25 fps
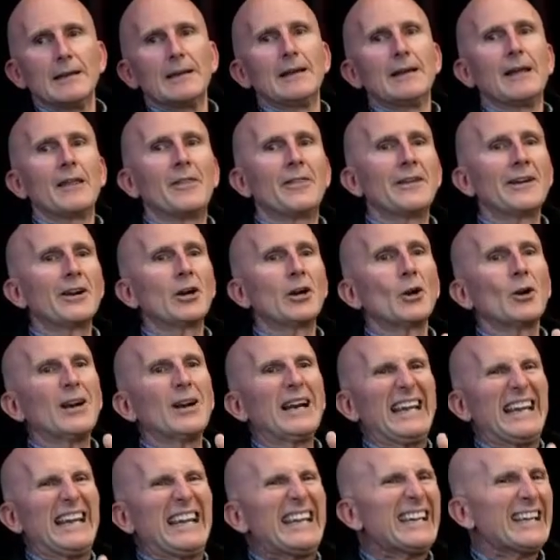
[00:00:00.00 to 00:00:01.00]
Their
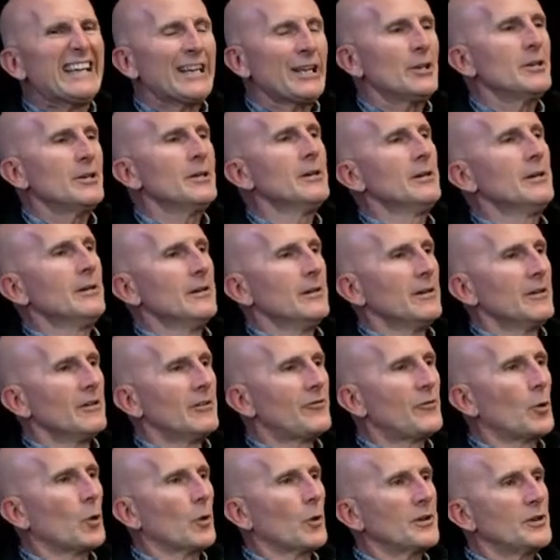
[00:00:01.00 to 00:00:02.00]
in
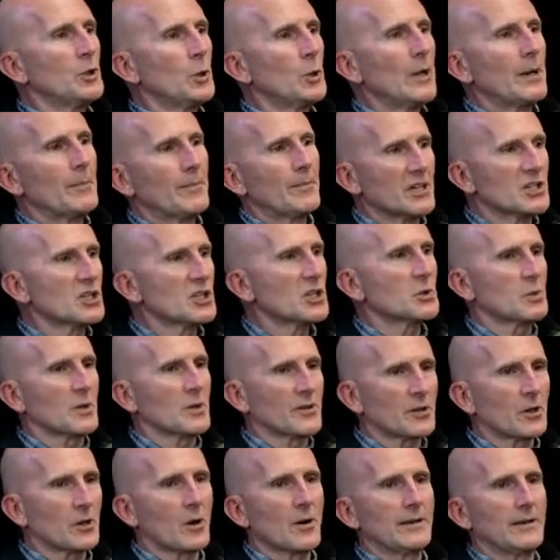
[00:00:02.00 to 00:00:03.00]
for doing business with
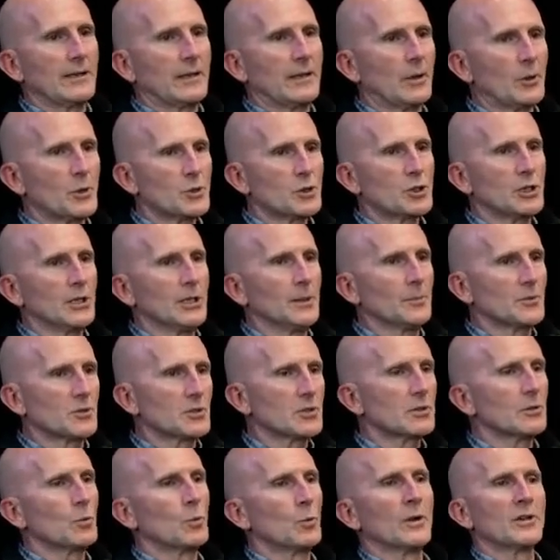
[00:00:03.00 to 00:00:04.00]
car dealerships
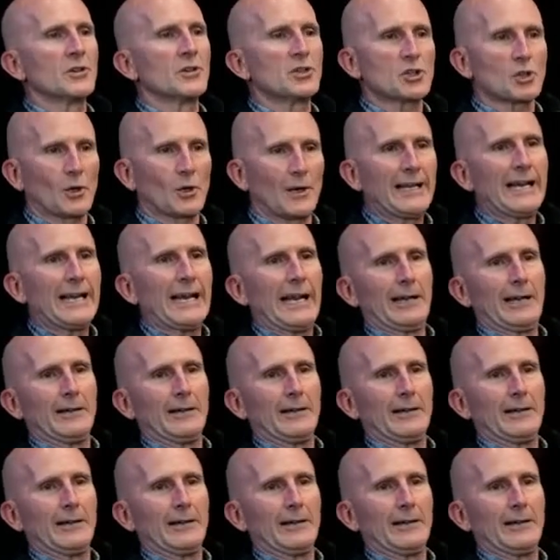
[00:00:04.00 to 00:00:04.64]
was training.